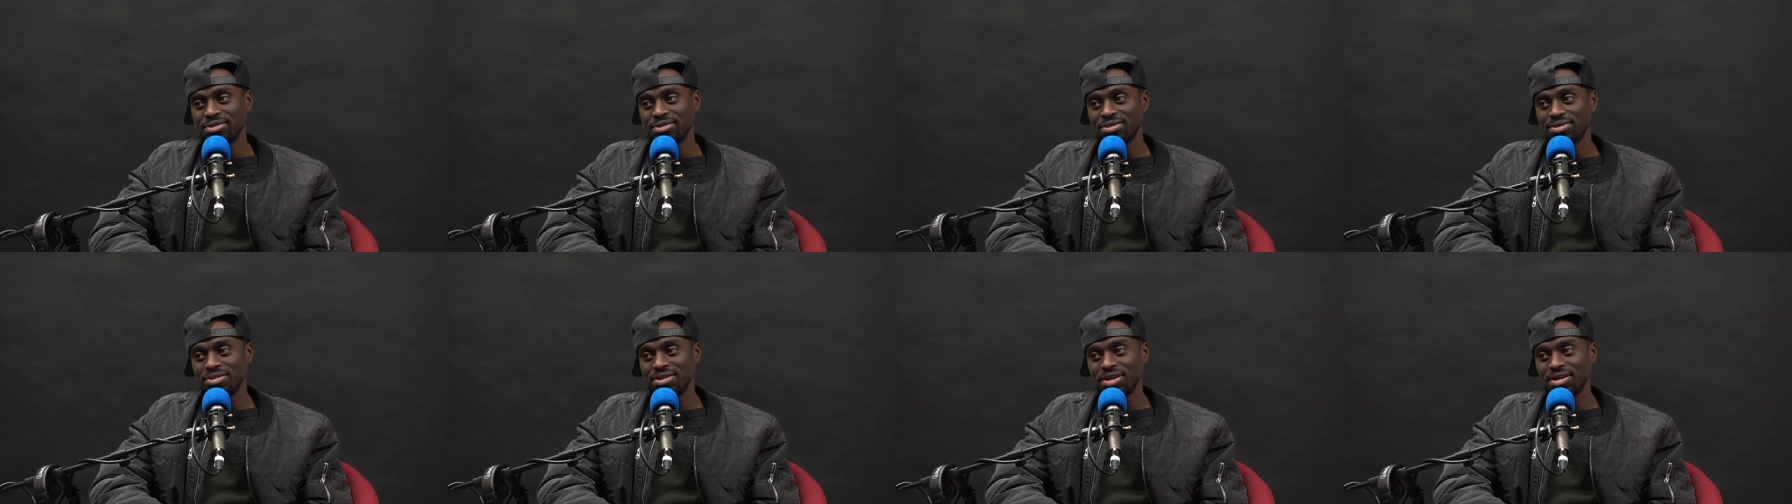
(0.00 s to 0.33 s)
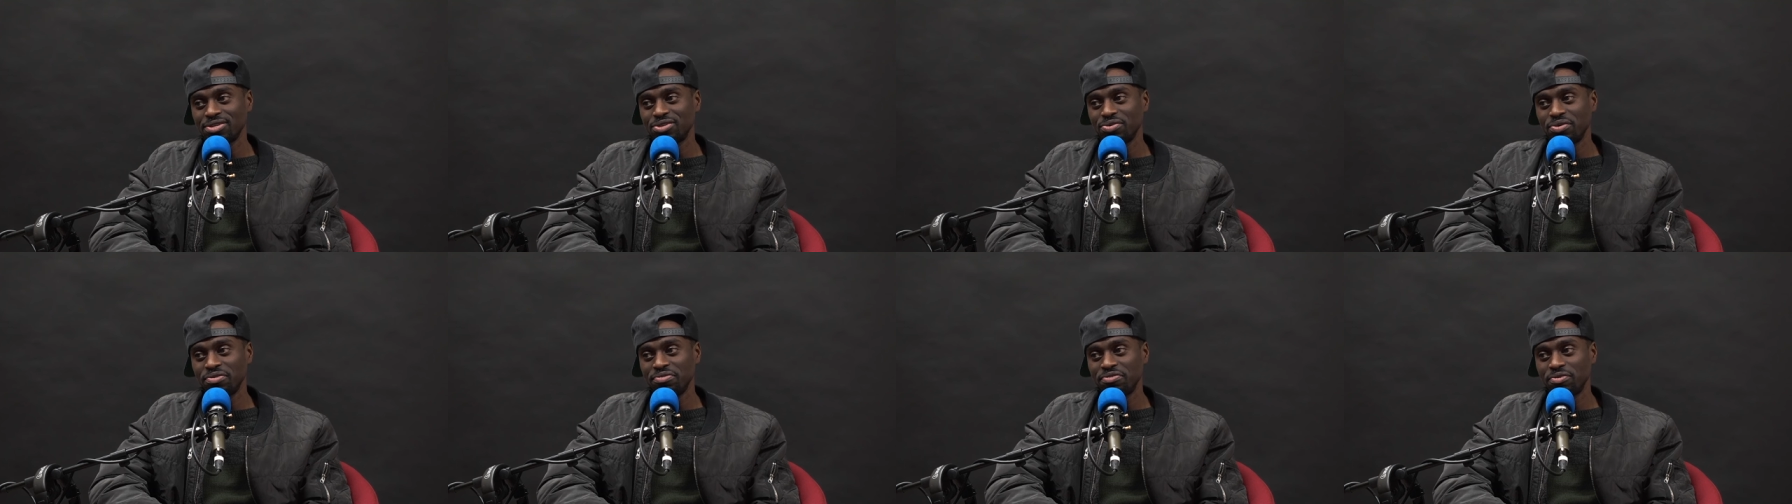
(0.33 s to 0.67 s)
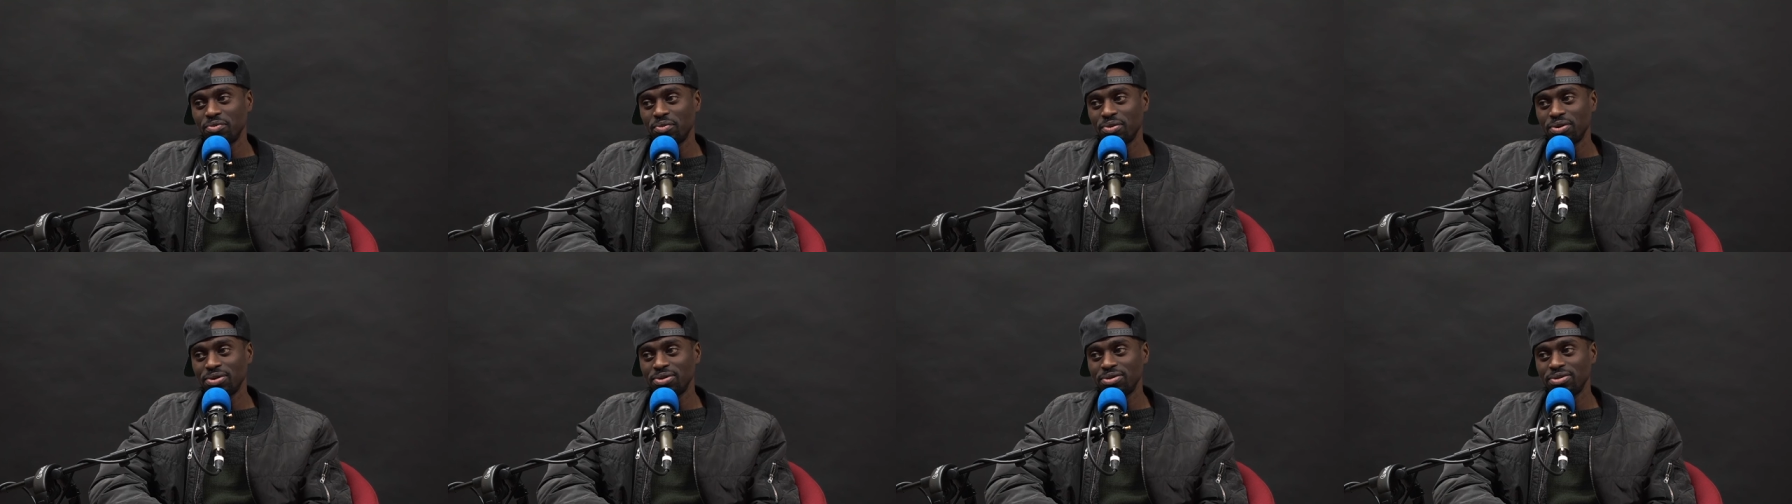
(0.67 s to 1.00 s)
I'll do it for
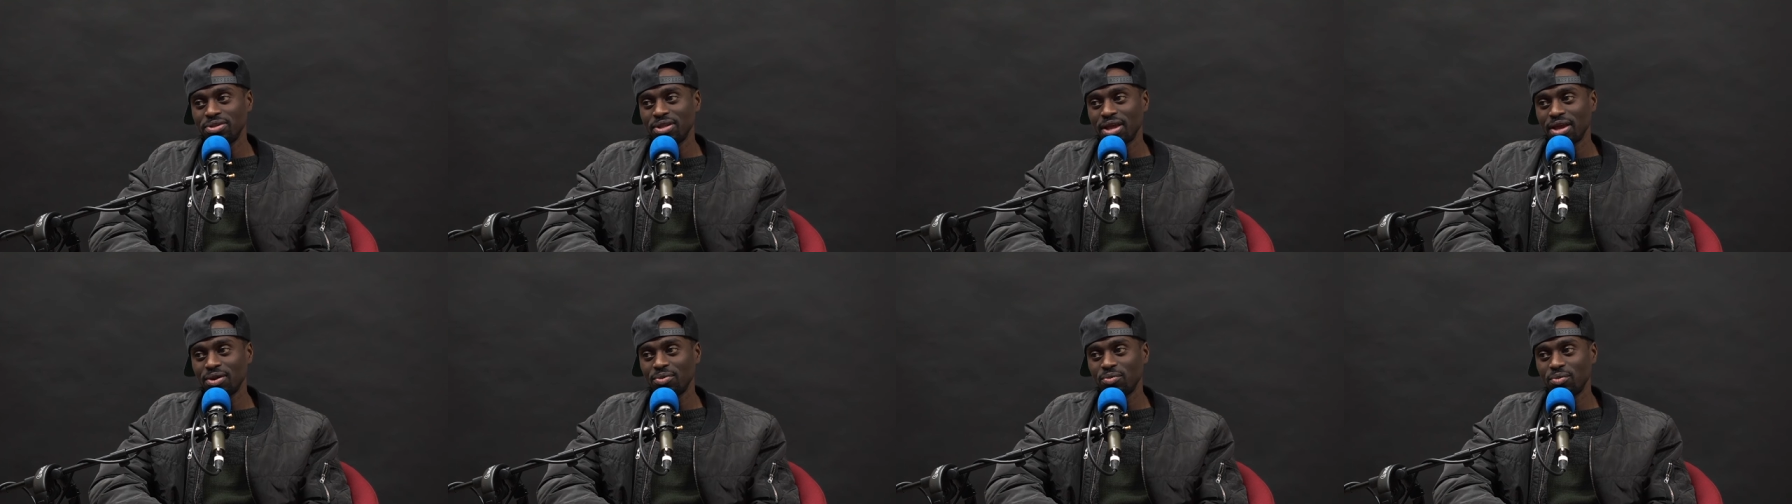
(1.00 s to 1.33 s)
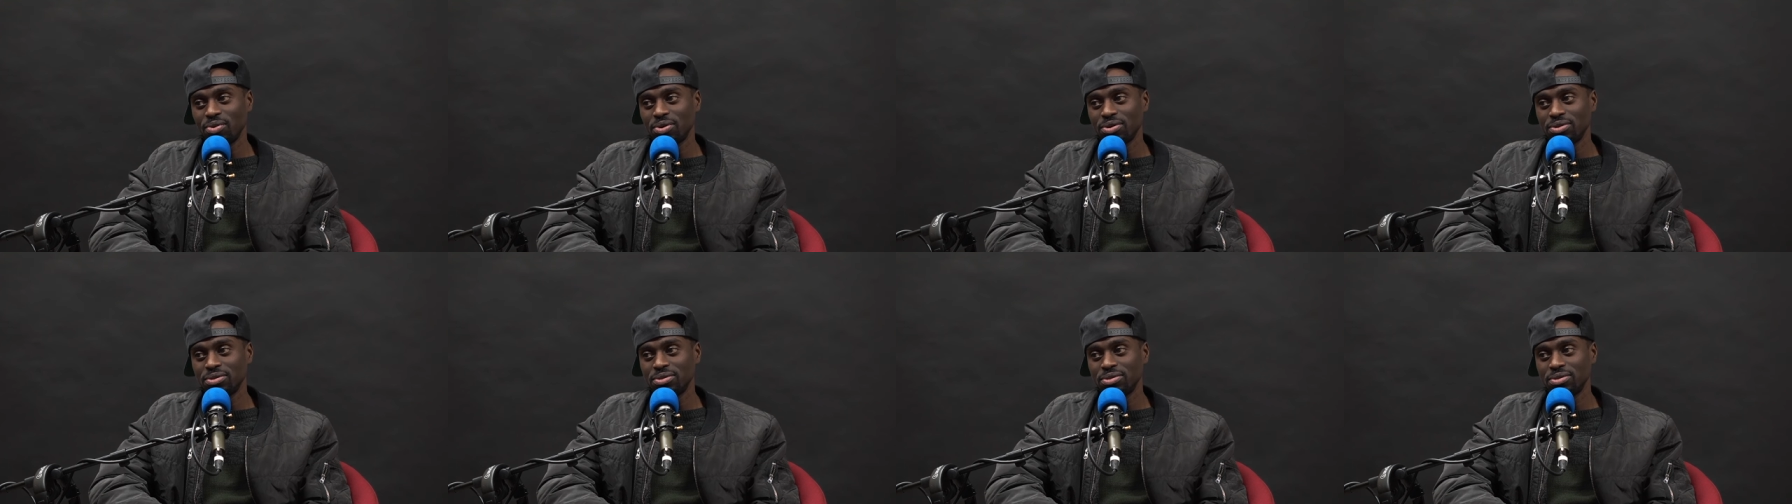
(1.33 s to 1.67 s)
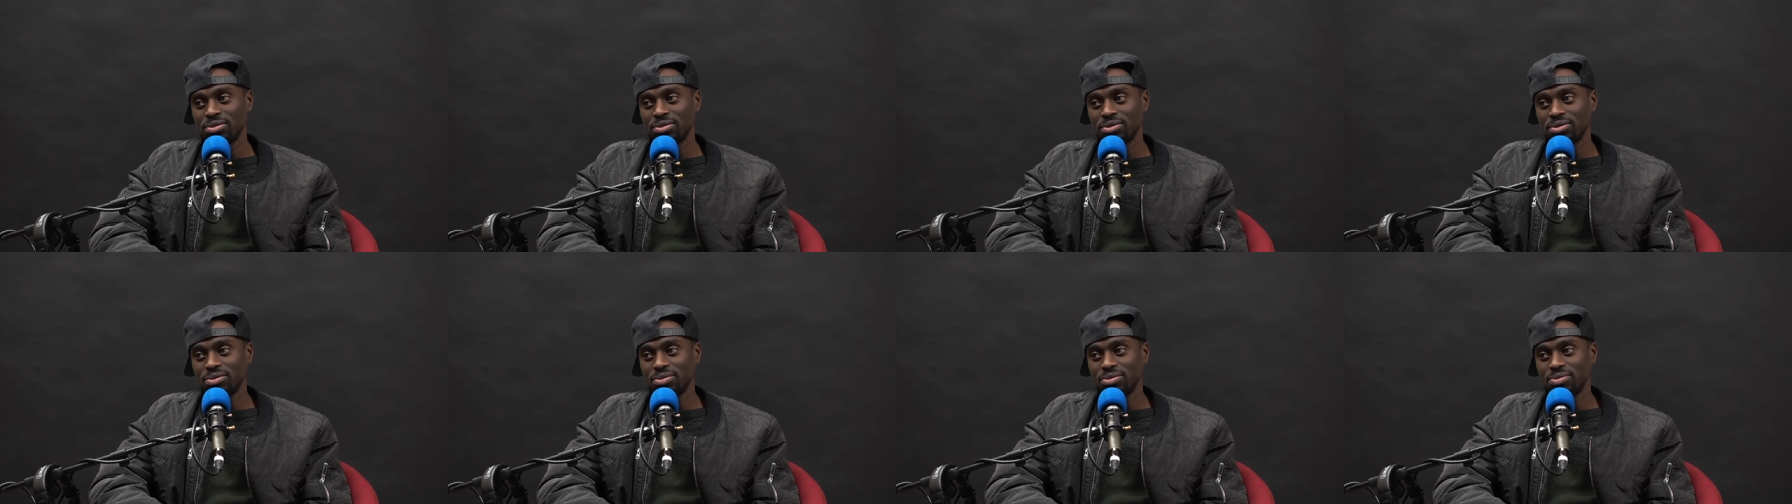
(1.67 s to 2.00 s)
one like
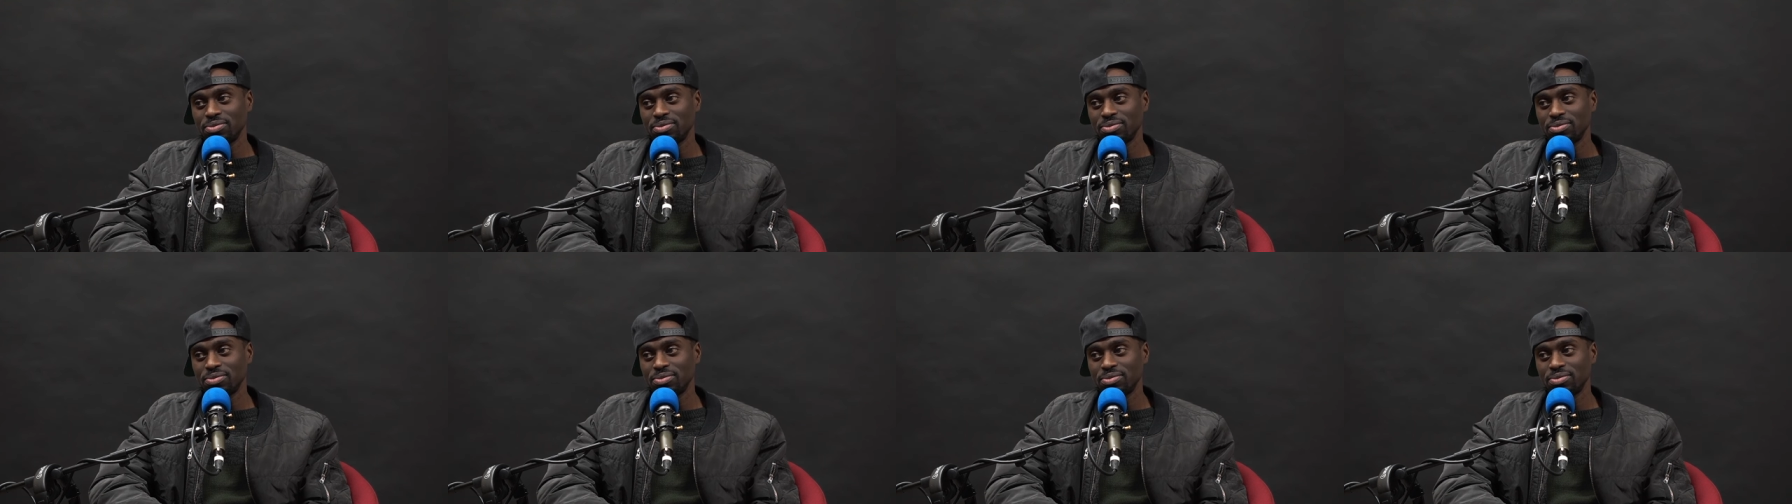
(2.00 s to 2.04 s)
one.